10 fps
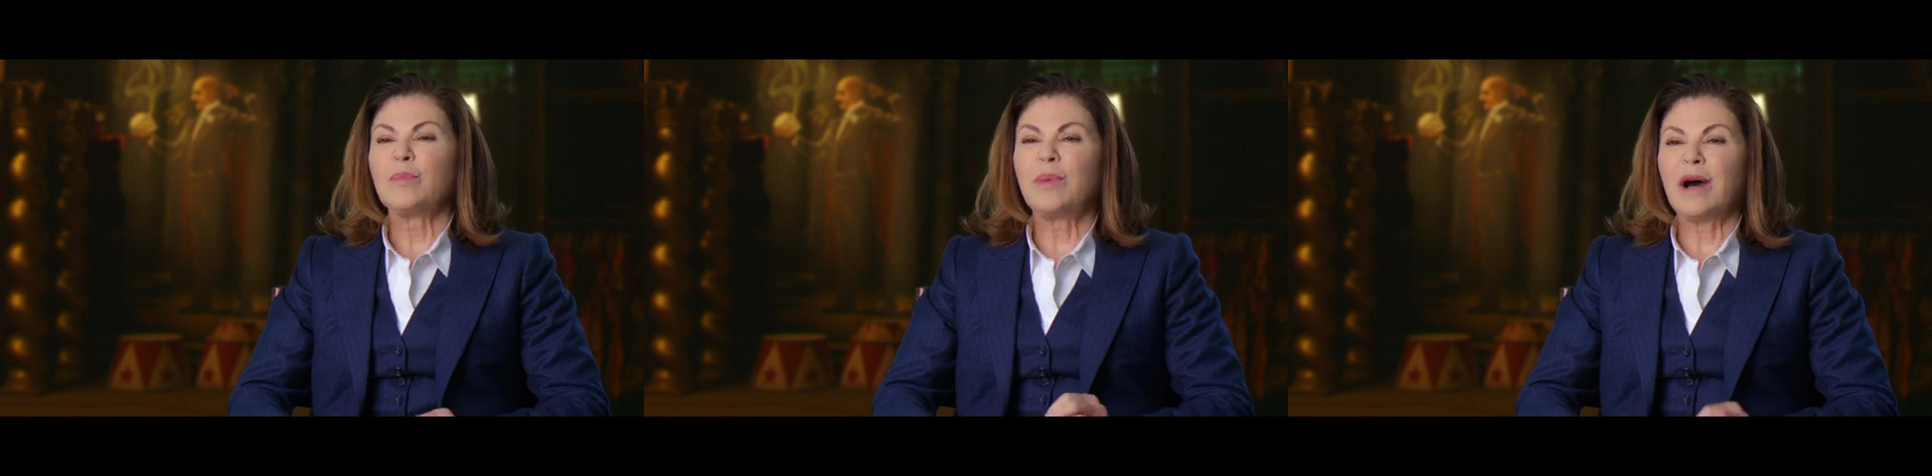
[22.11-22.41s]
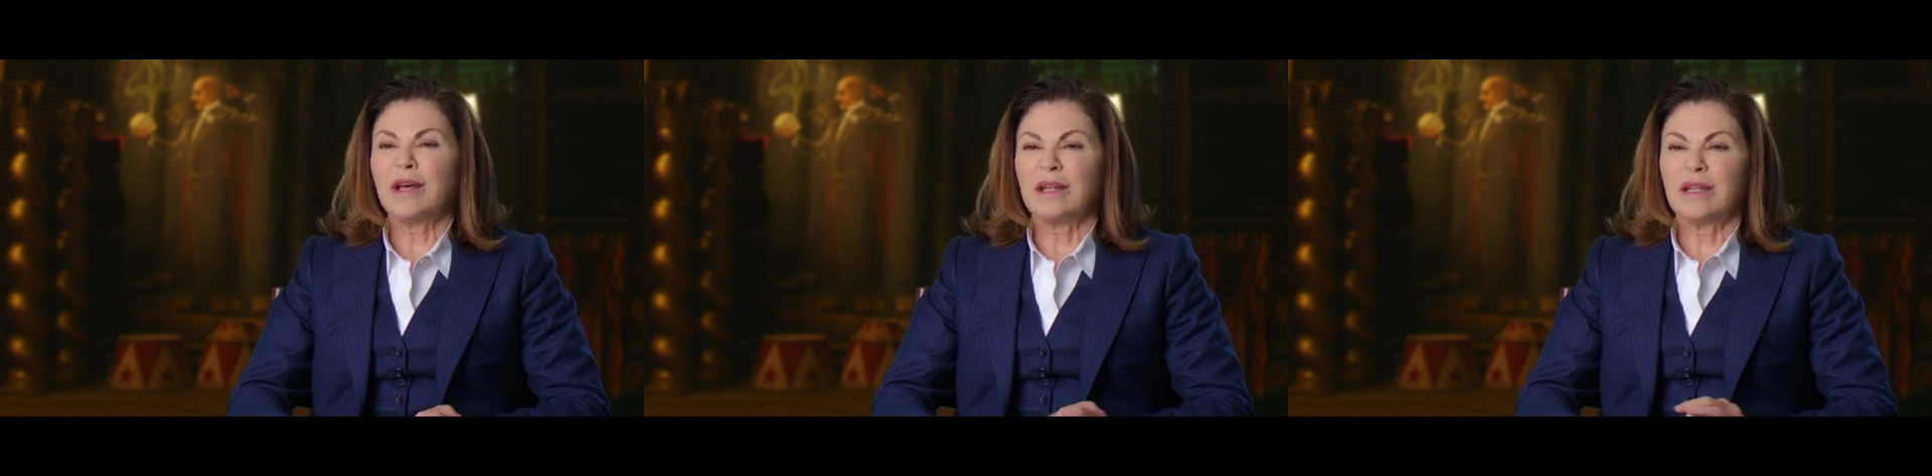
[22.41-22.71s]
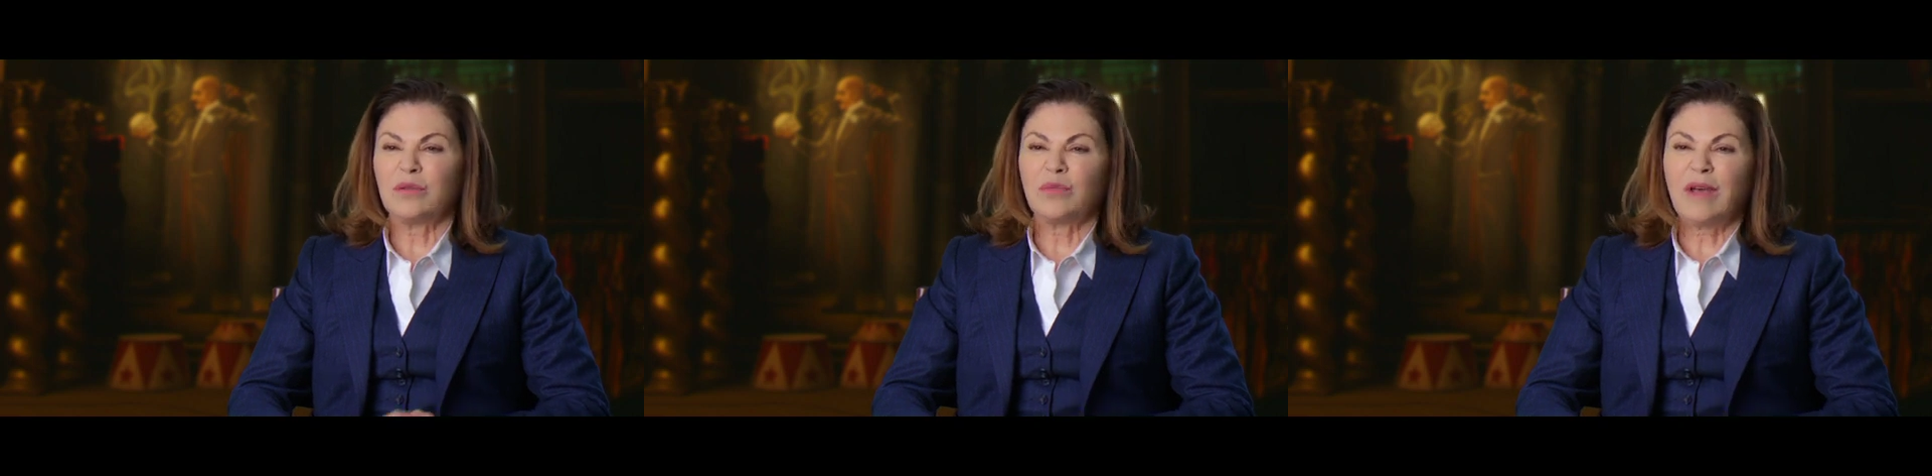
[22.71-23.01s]
But
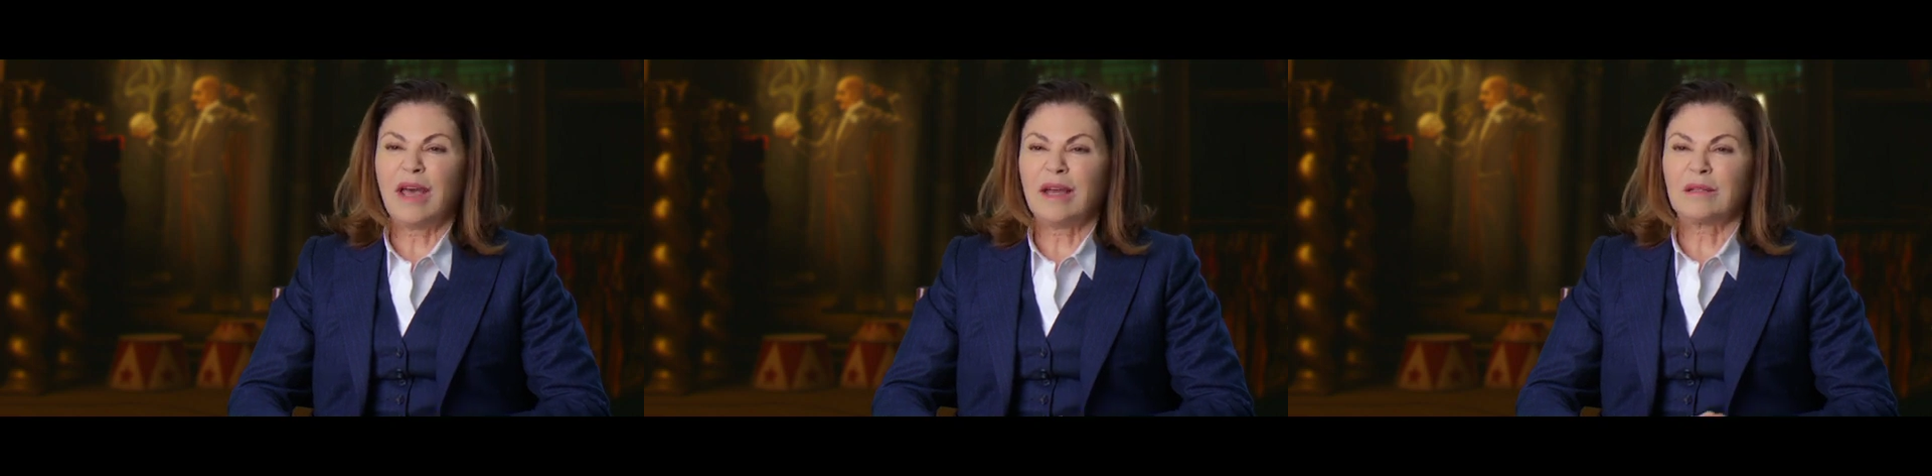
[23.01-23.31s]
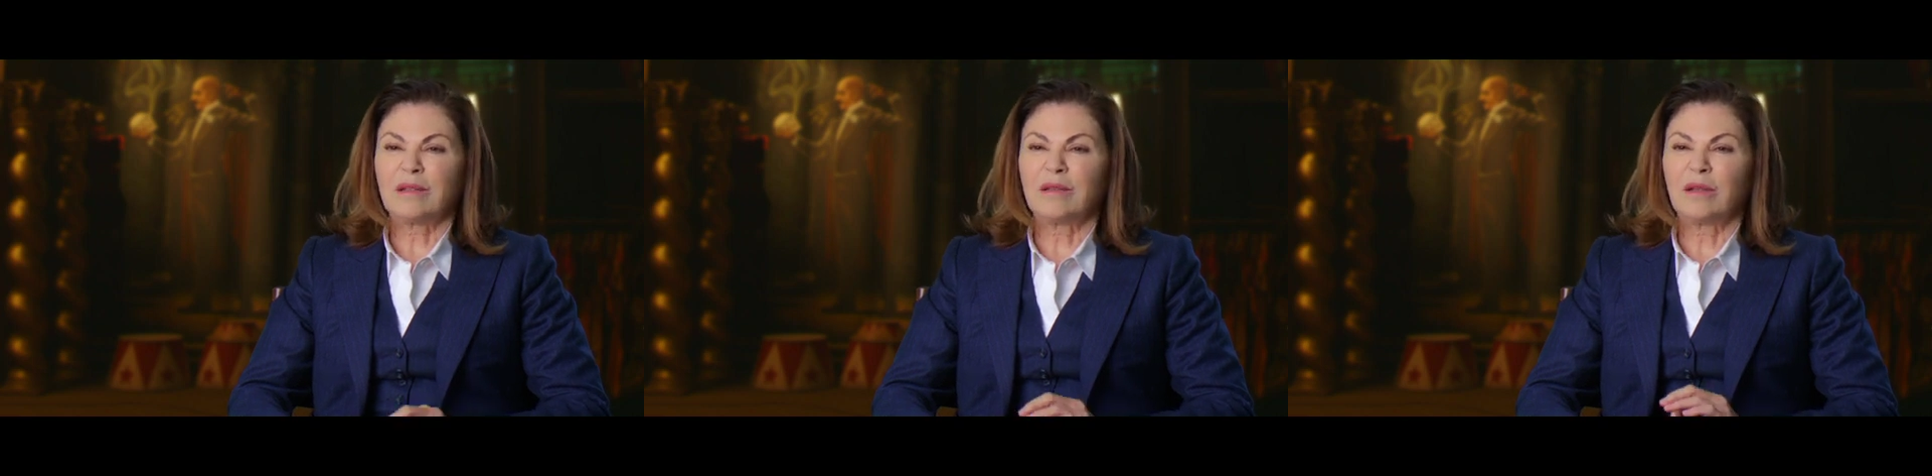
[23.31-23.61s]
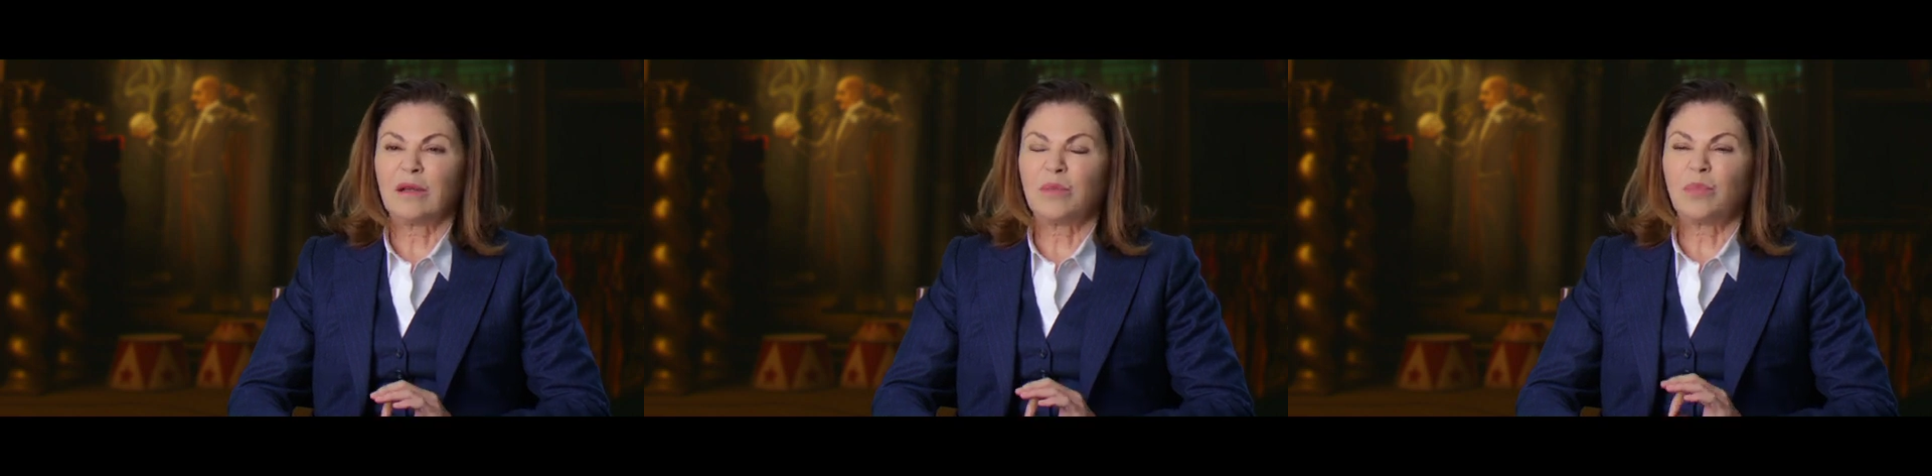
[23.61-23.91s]
in fact,
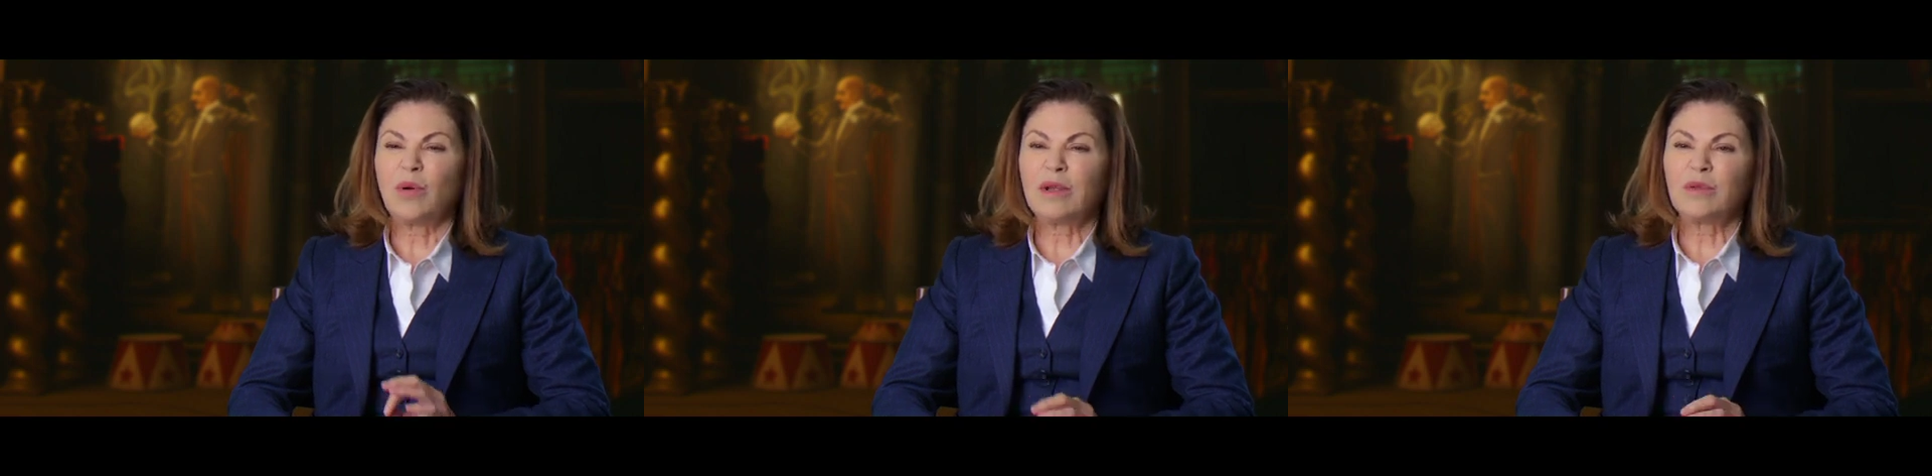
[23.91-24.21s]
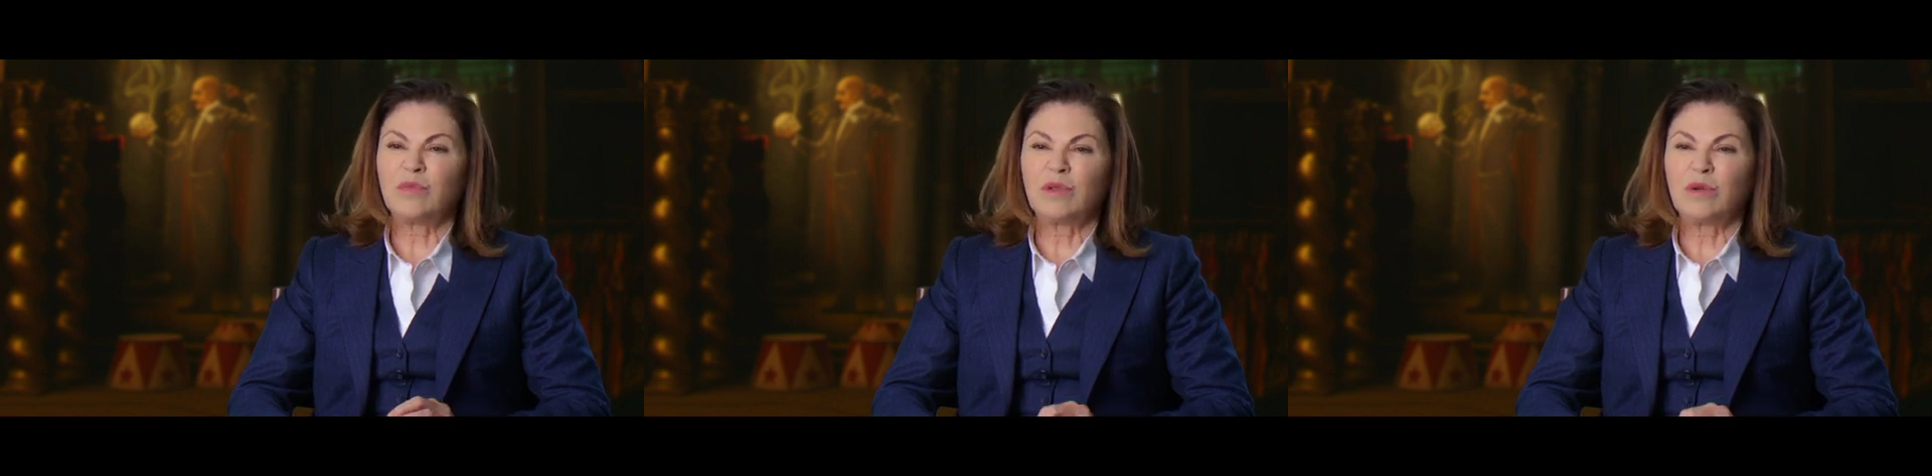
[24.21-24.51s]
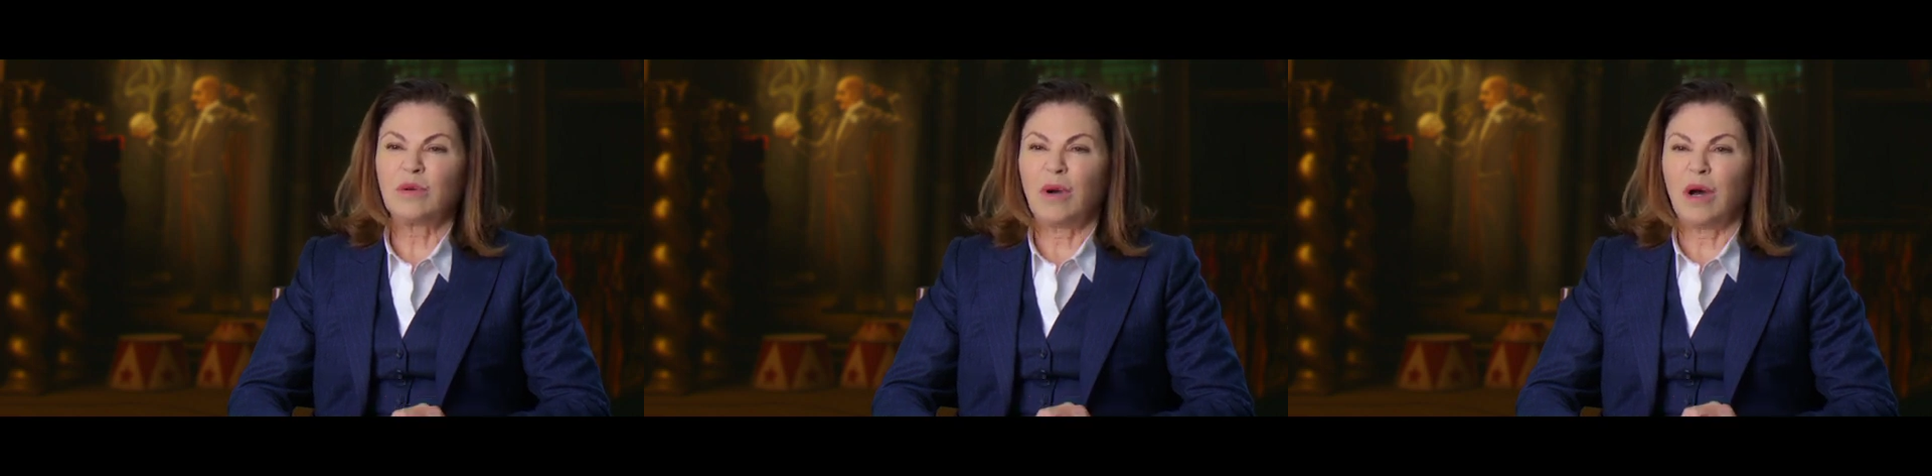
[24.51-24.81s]
the point of
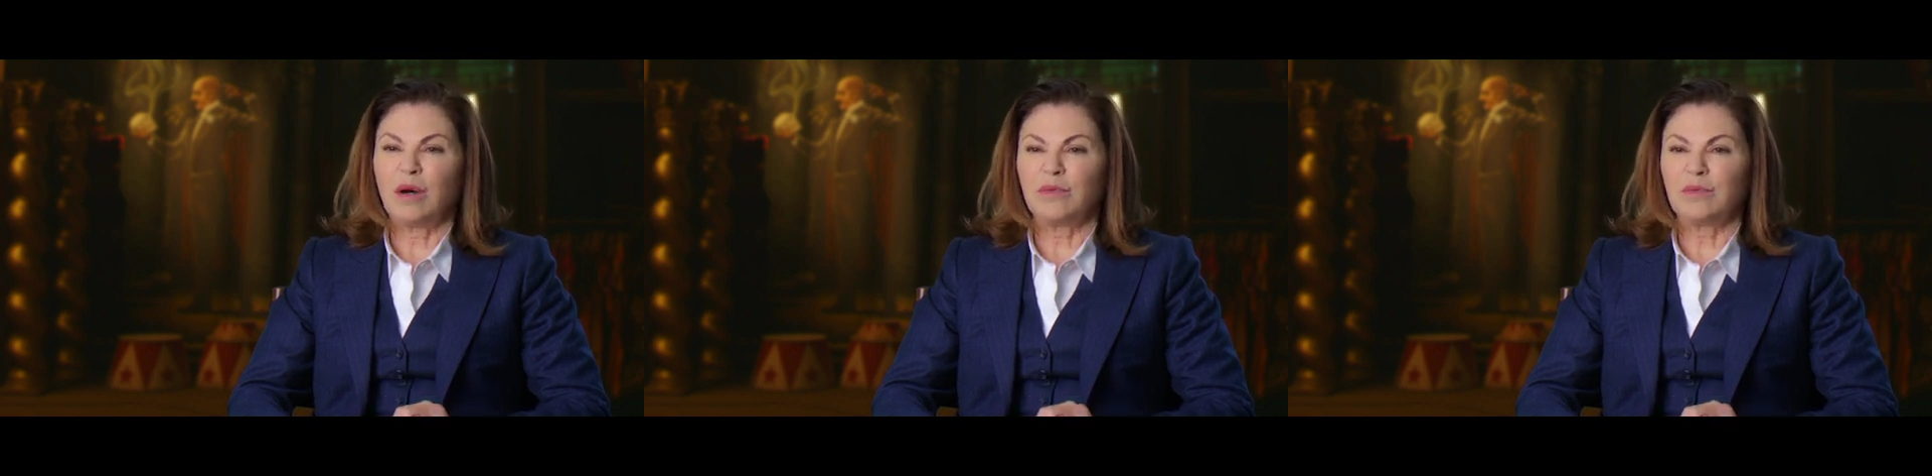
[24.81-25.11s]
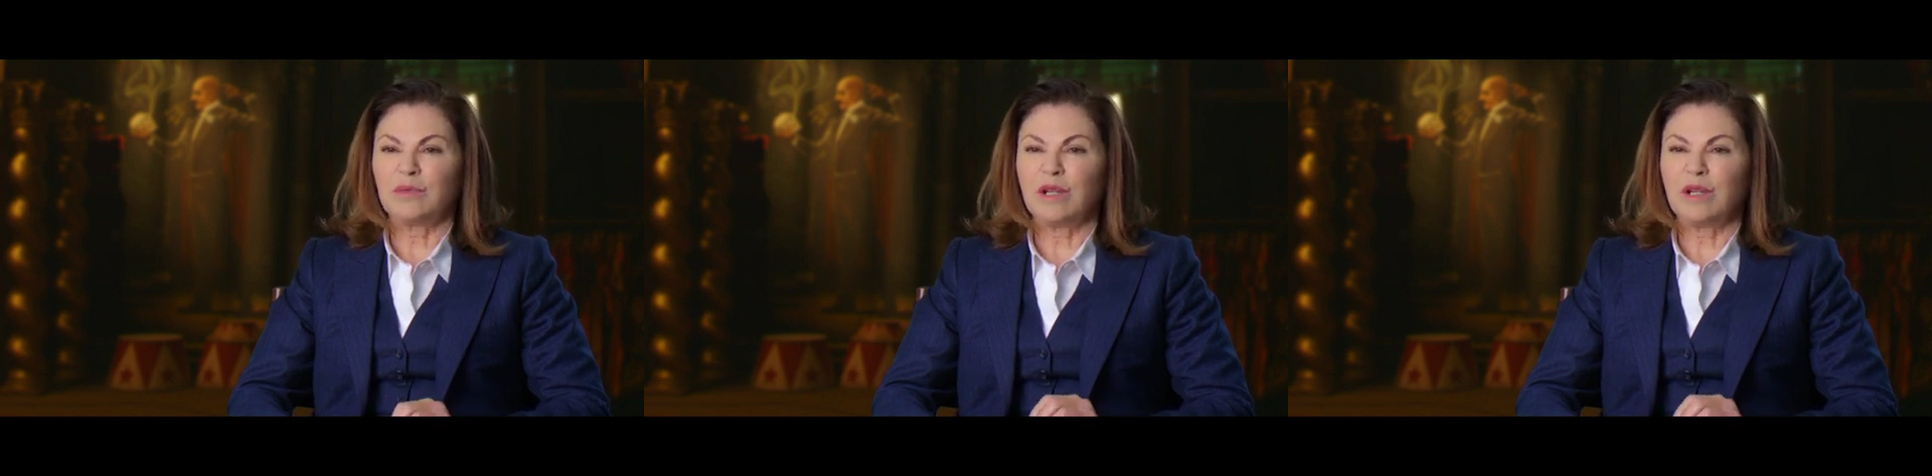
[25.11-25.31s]
view of